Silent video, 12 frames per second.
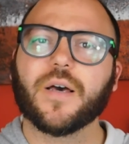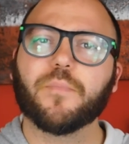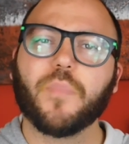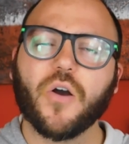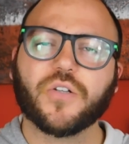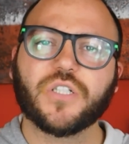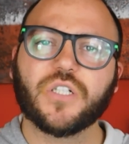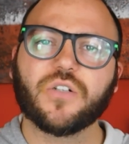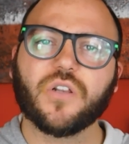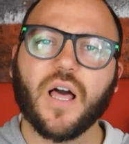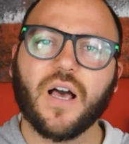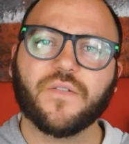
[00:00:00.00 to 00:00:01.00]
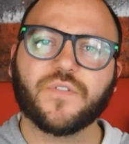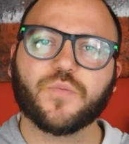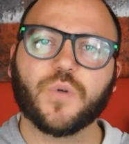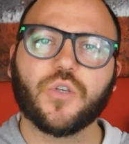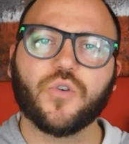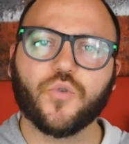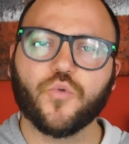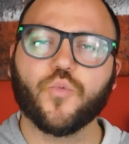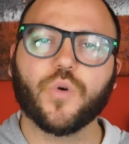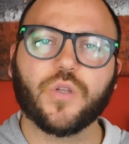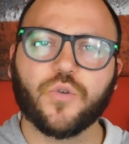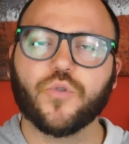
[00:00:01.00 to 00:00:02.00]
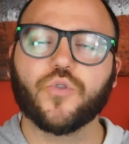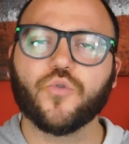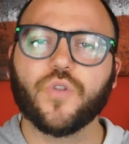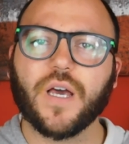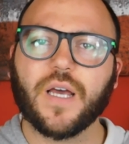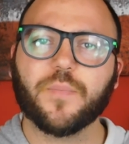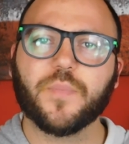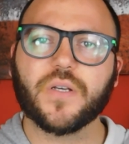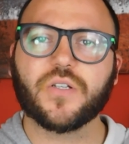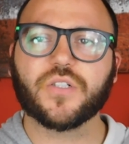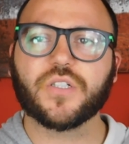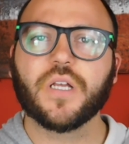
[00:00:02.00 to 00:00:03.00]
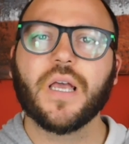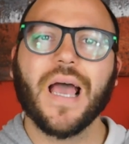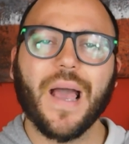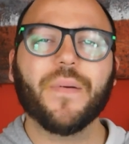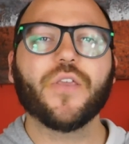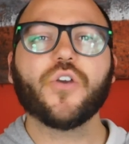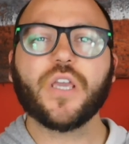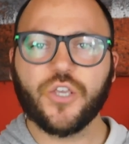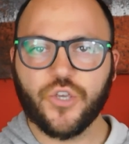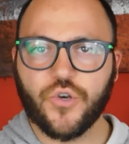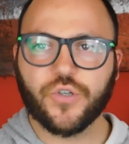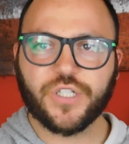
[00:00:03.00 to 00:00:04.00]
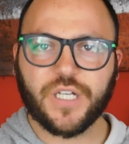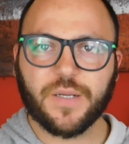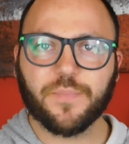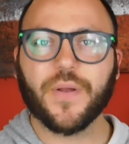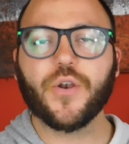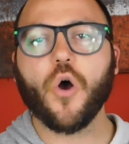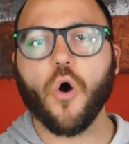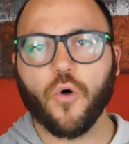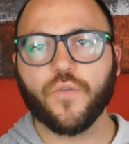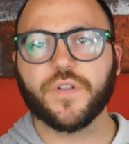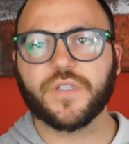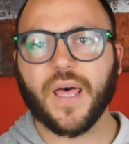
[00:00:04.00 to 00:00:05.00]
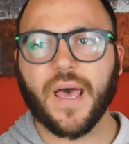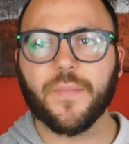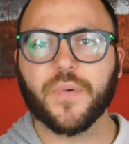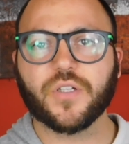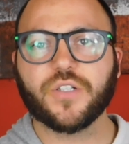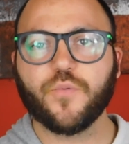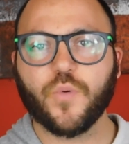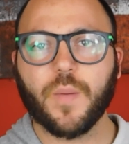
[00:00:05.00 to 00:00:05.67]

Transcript: boxing gloves when you do that, because I mean you can use it, but not all the time. Because if